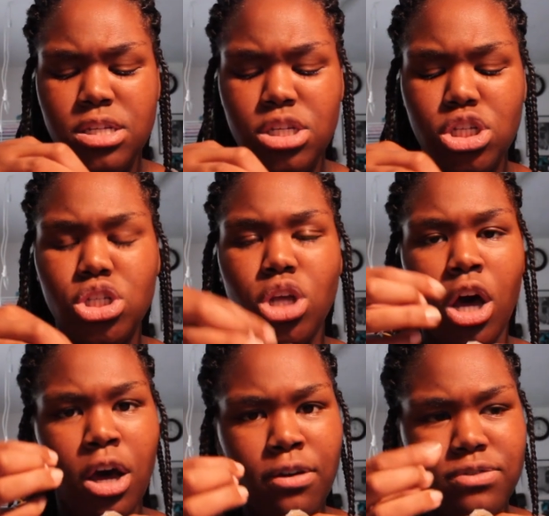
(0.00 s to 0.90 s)

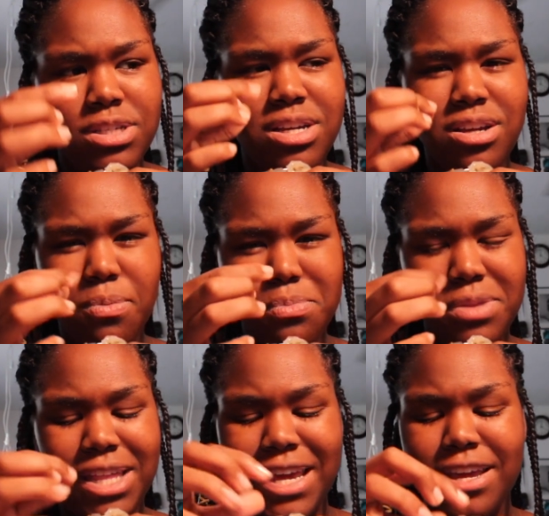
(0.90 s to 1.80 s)
soft
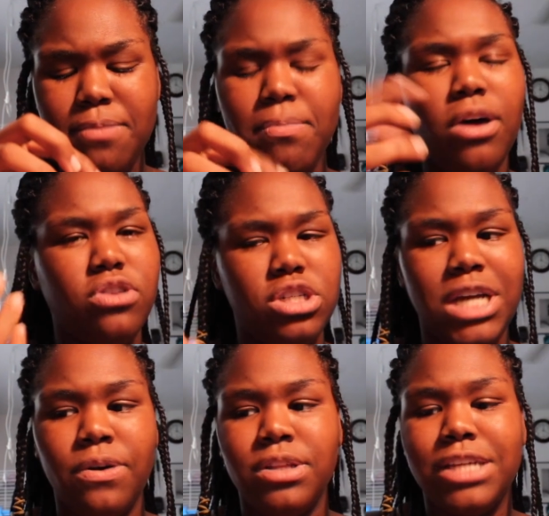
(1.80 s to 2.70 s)
like it can melt in the
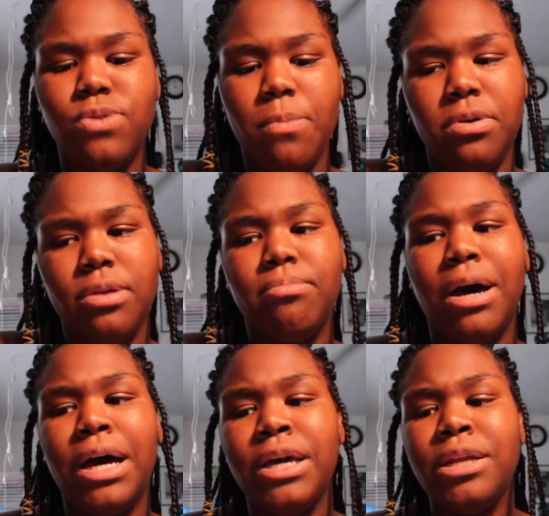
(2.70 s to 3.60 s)
shower that's why i put
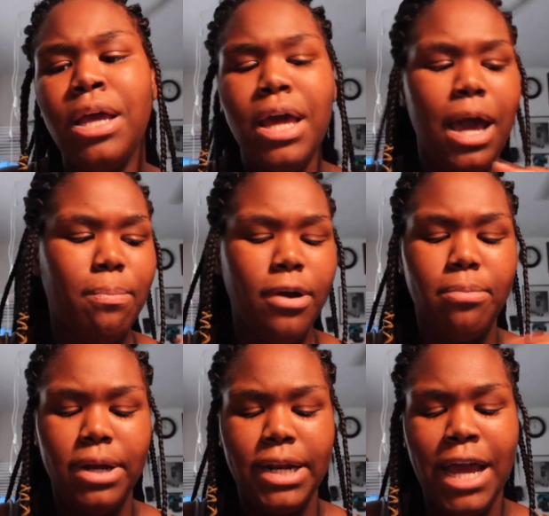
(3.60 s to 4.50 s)
mine i
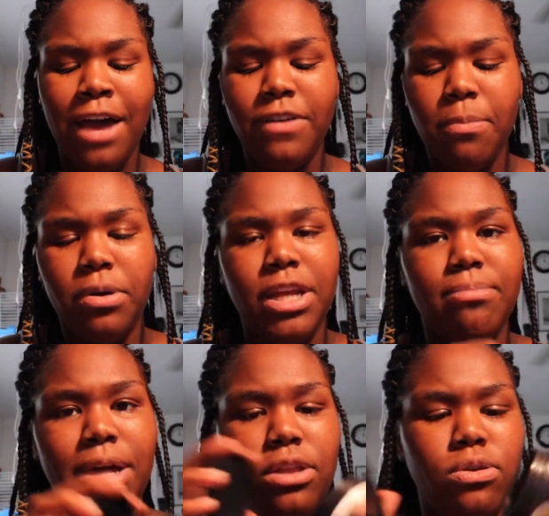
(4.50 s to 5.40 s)
break mine in half and i put it
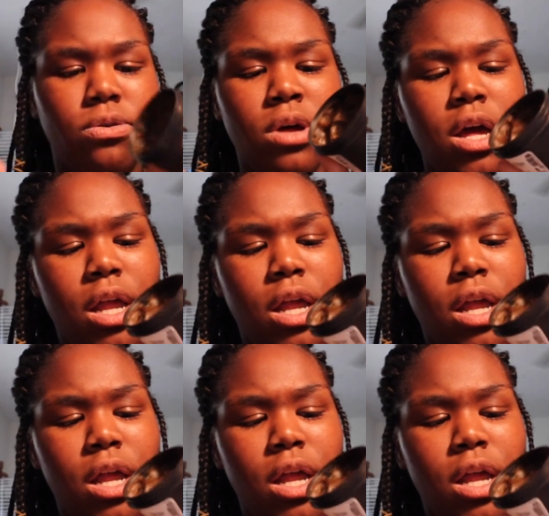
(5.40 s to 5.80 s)
in my little